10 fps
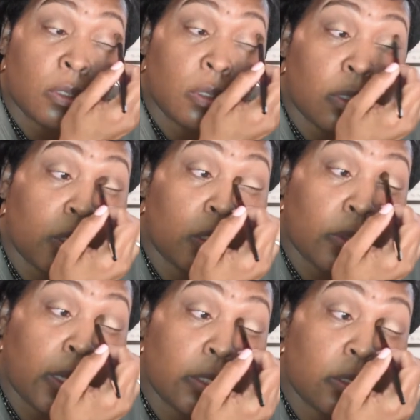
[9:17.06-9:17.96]
you know,
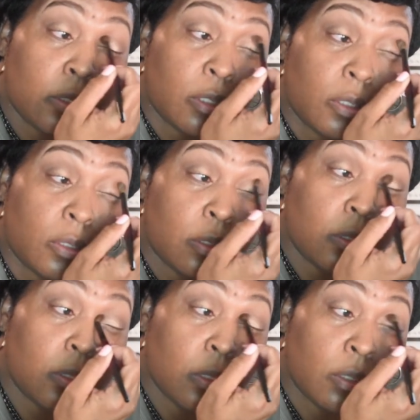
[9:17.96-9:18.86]
that's
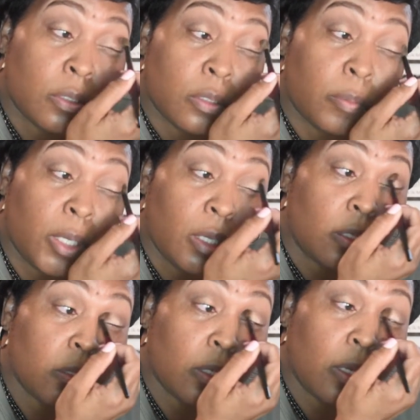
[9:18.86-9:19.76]
just me.
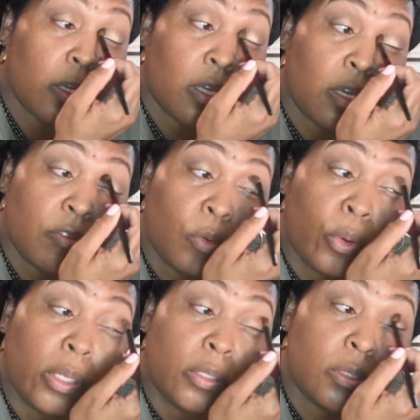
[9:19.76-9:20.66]
I have
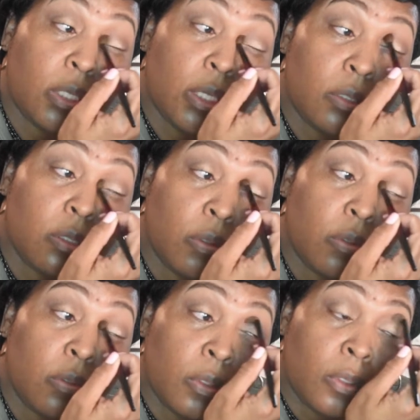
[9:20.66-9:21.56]
oily skin, so
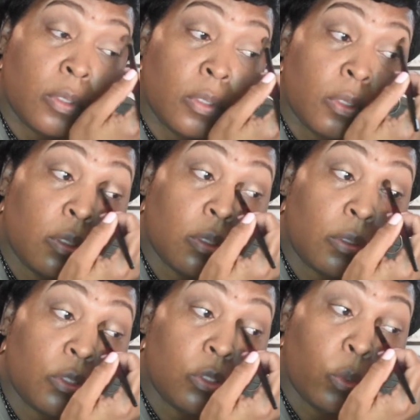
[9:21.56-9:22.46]
you
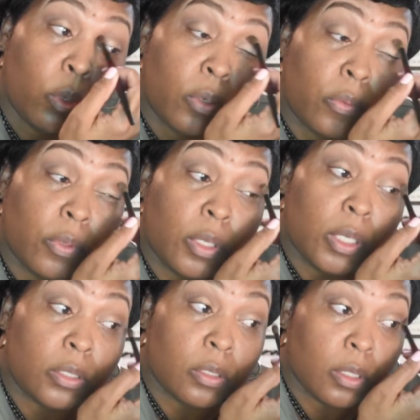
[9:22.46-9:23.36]
learn to work with
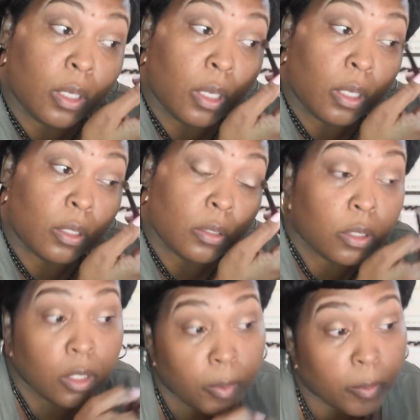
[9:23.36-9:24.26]
it and
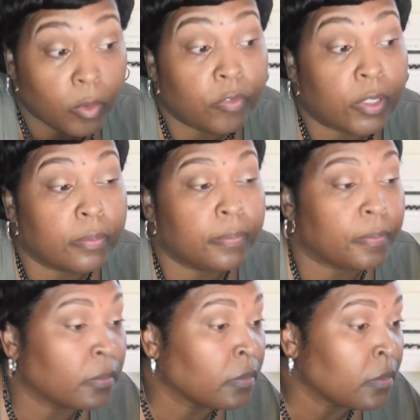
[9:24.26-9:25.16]
keep it moving.
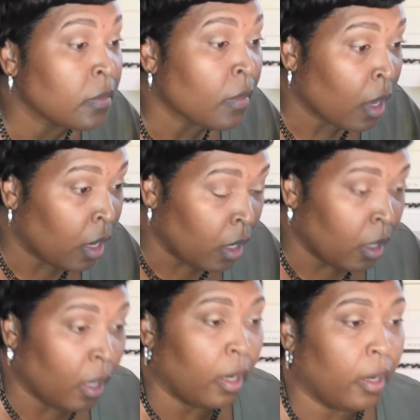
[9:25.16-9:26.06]

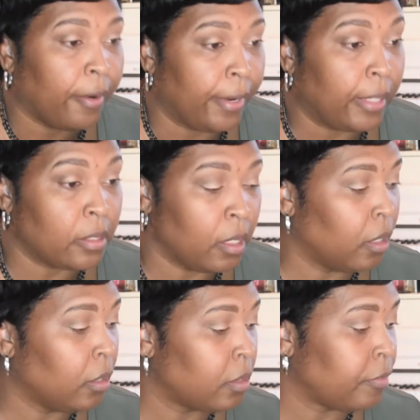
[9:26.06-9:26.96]
Alright,
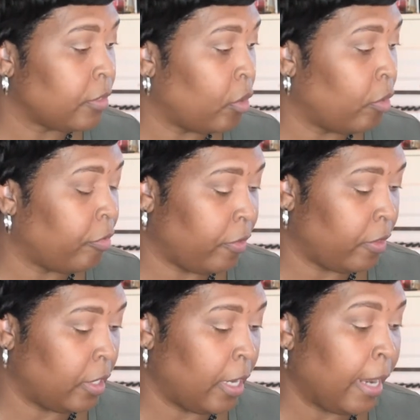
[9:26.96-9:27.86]
so for
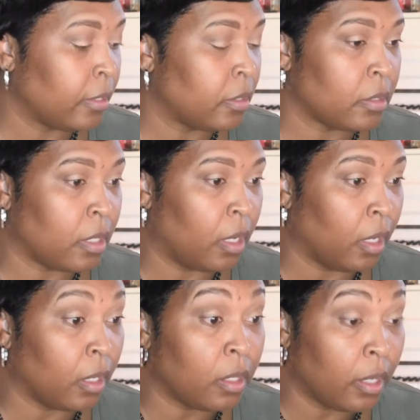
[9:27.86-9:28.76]
the next
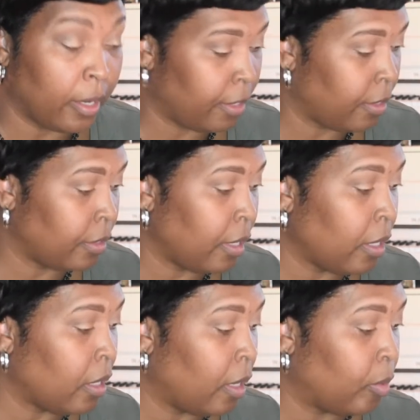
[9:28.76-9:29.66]
color, I
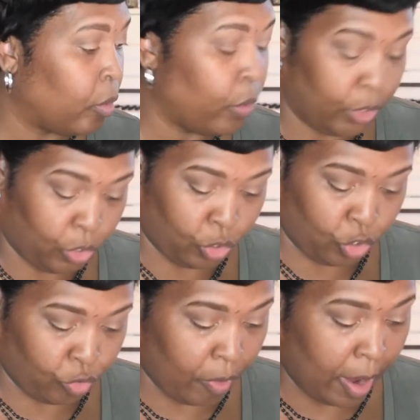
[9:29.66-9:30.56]
think I'm going to
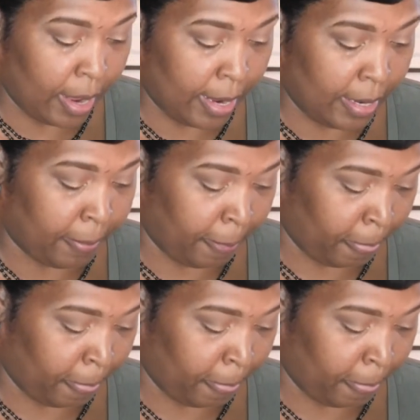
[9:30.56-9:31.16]
try